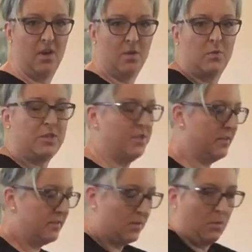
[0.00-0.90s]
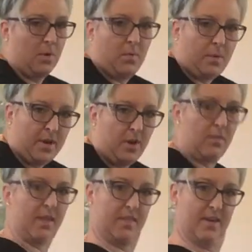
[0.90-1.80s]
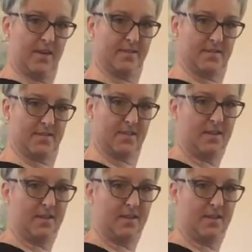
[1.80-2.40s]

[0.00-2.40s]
which is the one where we go like this,